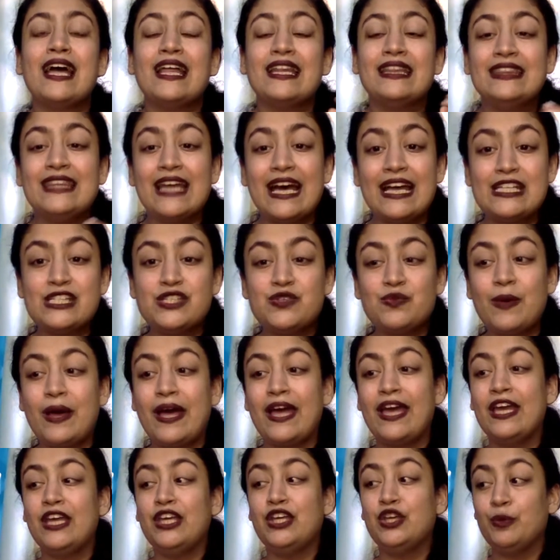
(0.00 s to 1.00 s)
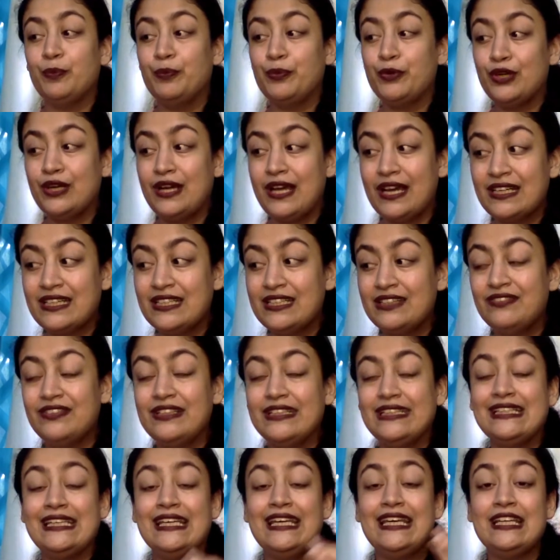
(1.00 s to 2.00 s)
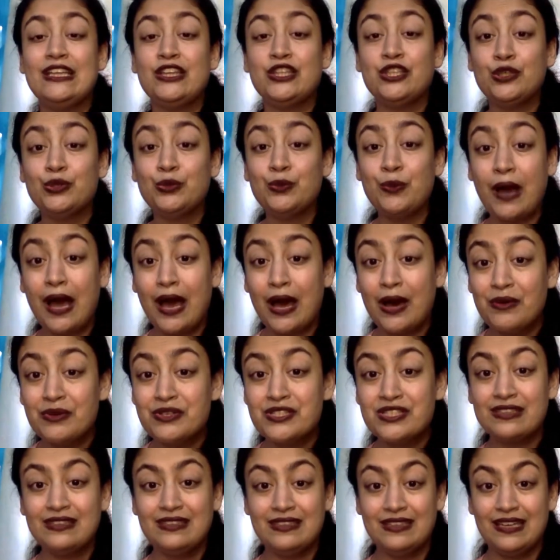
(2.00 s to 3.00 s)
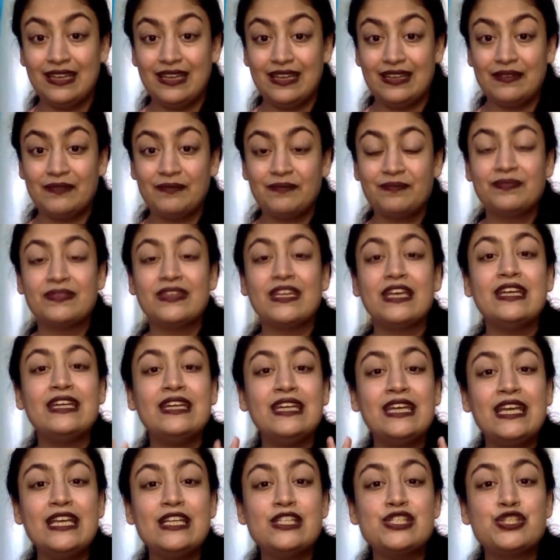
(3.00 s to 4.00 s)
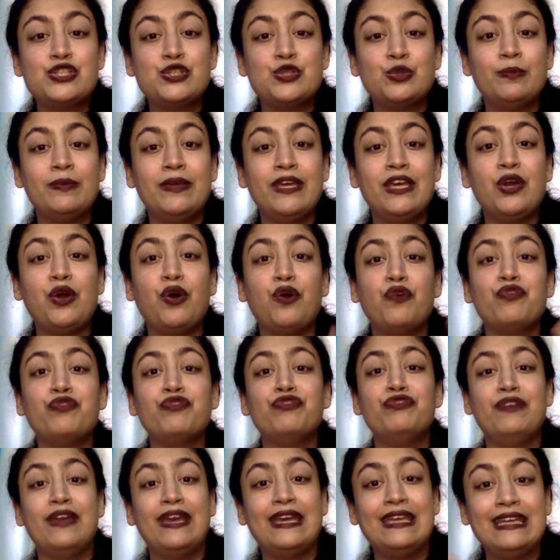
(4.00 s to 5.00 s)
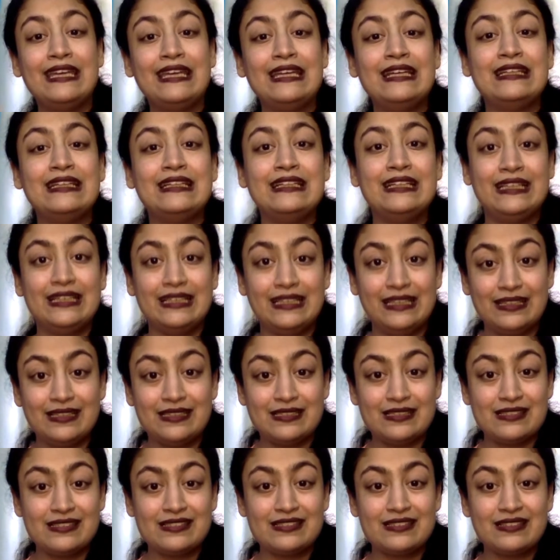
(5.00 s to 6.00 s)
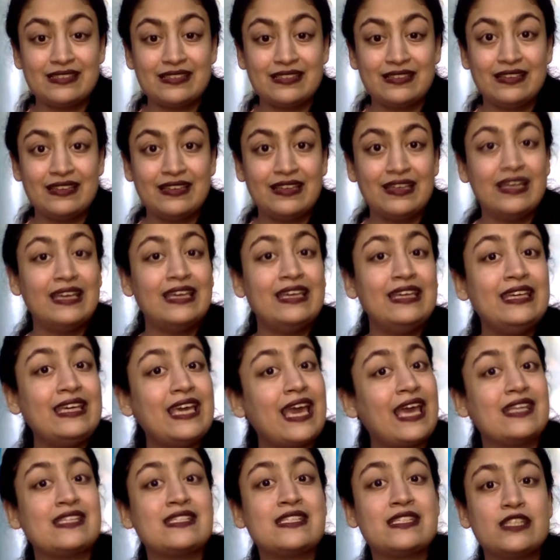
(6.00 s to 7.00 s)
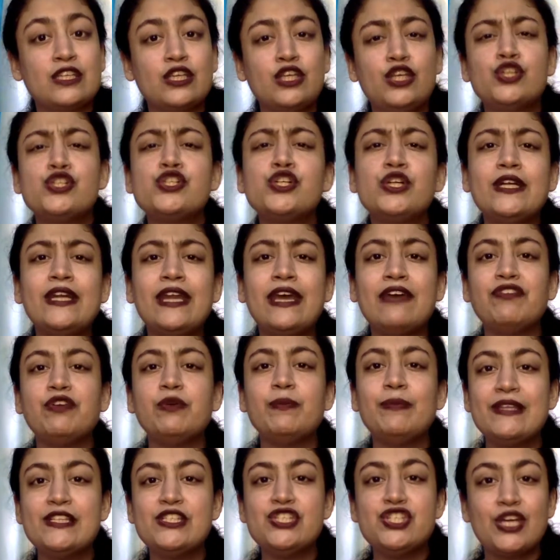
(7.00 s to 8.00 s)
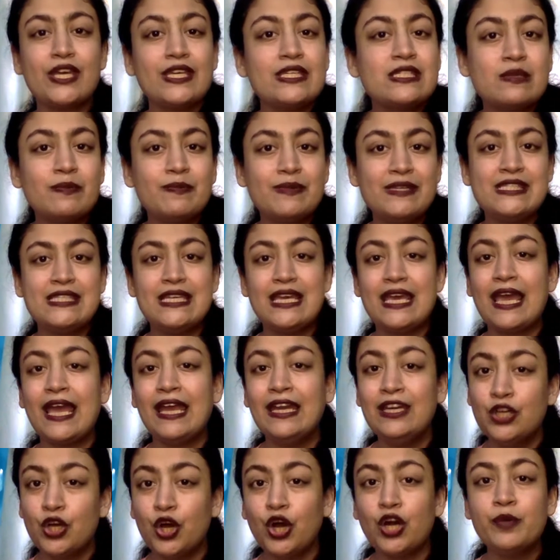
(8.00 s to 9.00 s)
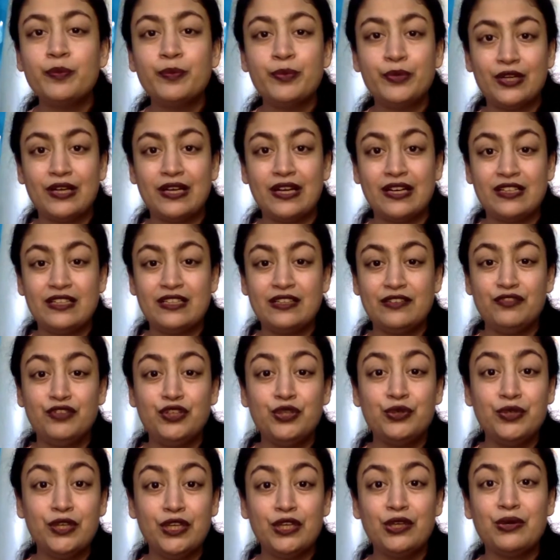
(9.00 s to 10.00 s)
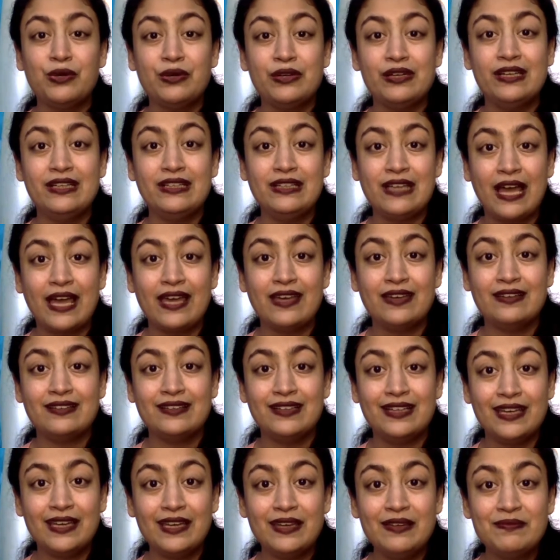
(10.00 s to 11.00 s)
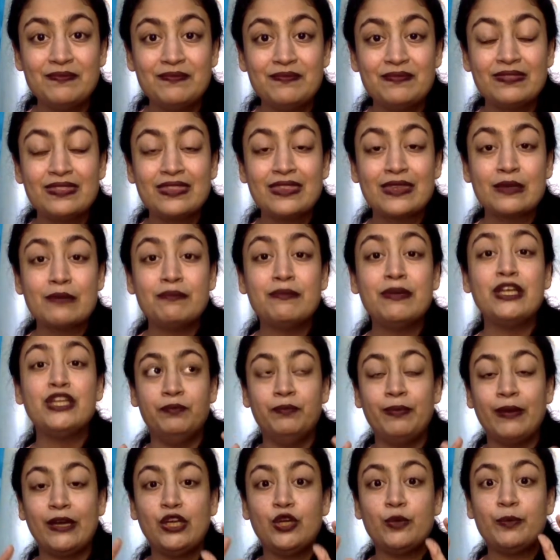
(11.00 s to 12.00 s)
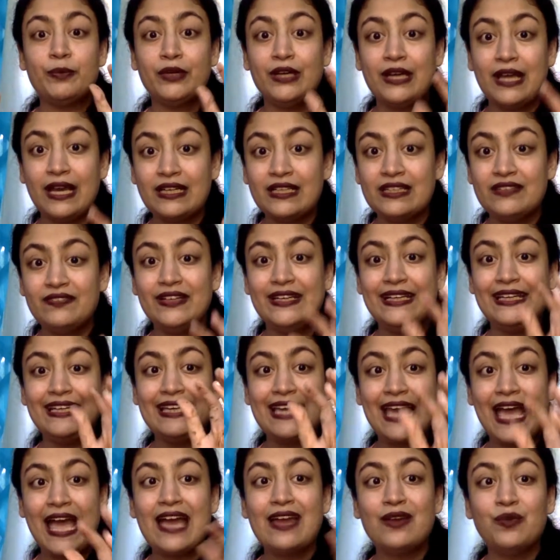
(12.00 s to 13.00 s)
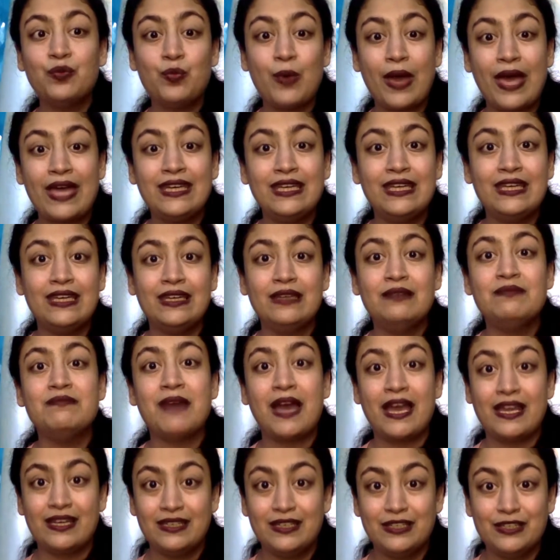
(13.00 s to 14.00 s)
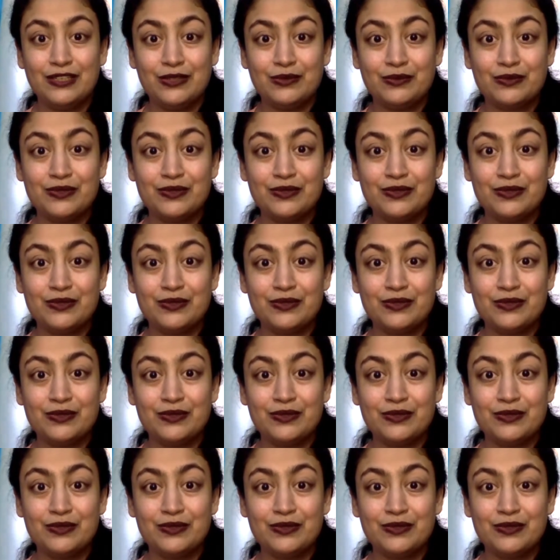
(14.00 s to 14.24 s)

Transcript: That's why your productivity throughout the day needs to be of varying degrees. Yes, you should never be just busy and not productive during your entire day, but your productivity can vary in magnitude.